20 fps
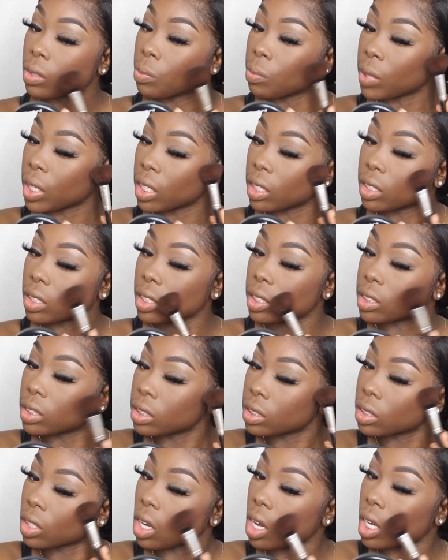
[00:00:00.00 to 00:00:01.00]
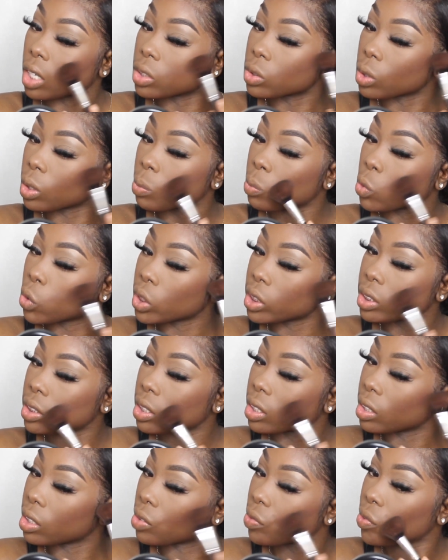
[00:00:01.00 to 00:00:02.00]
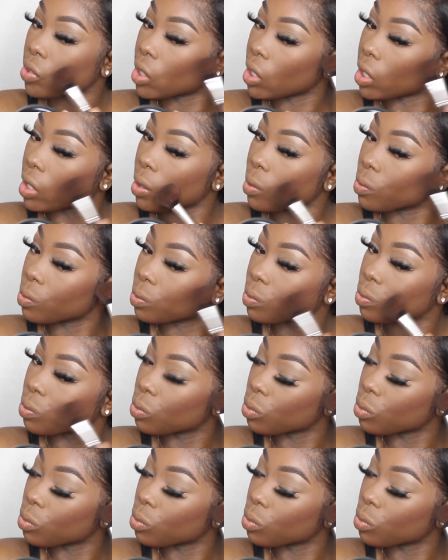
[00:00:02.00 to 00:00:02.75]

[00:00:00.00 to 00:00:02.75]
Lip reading: make this contour more significant.